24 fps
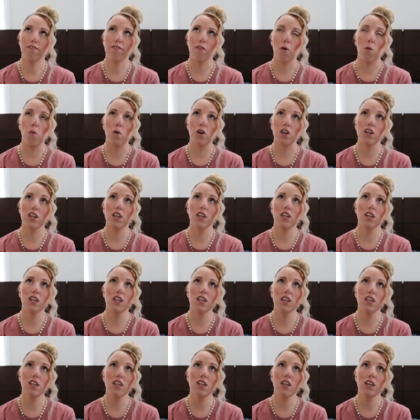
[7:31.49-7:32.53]

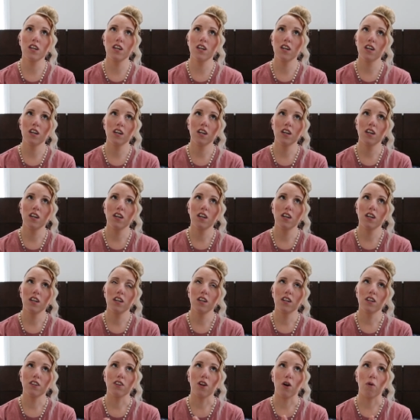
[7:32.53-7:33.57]
four,
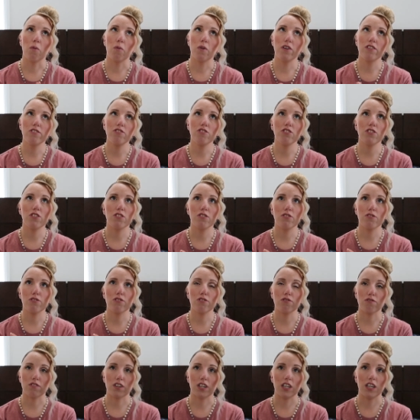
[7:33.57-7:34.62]
no, one, two,
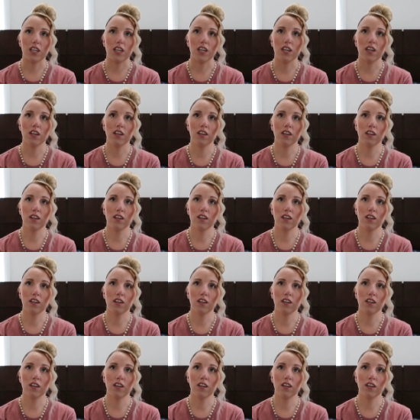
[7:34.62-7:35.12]
three,